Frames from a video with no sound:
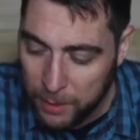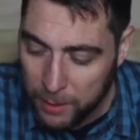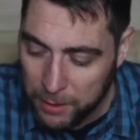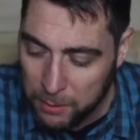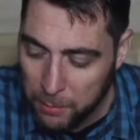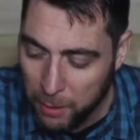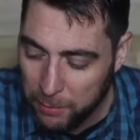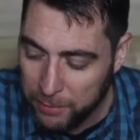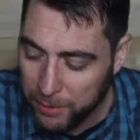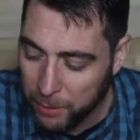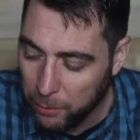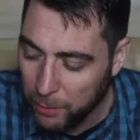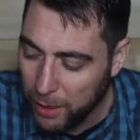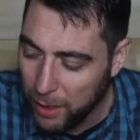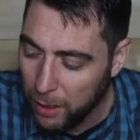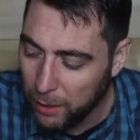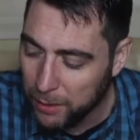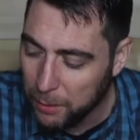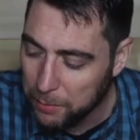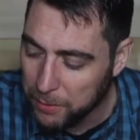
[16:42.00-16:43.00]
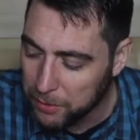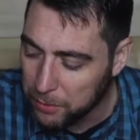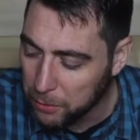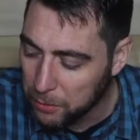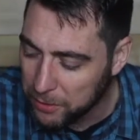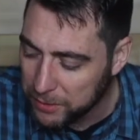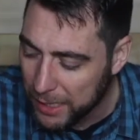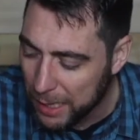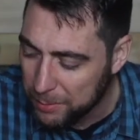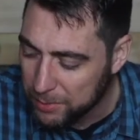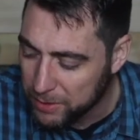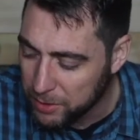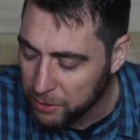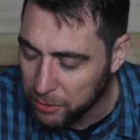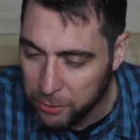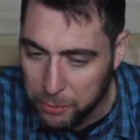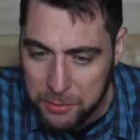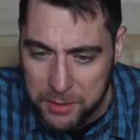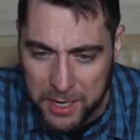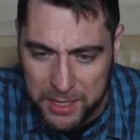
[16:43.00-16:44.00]
You might be thinking, well, yeah, but this only happens in
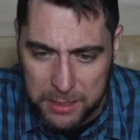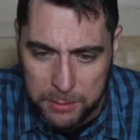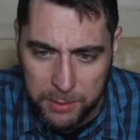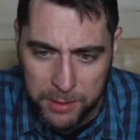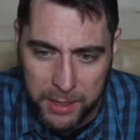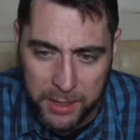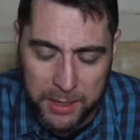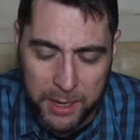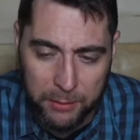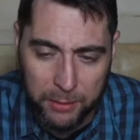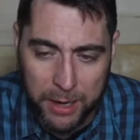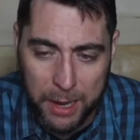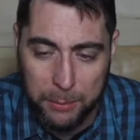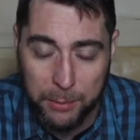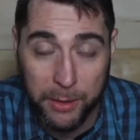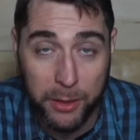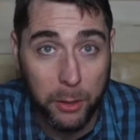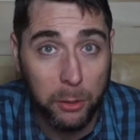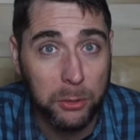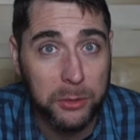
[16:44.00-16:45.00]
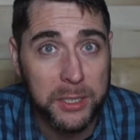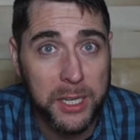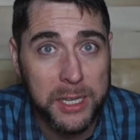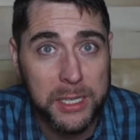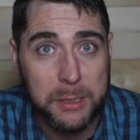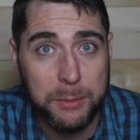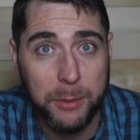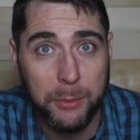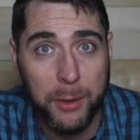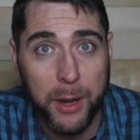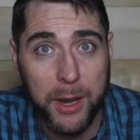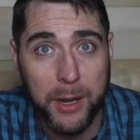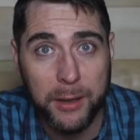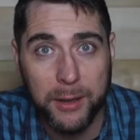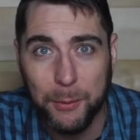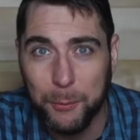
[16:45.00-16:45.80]
the New Testament. That never happened in the Old Testament, right?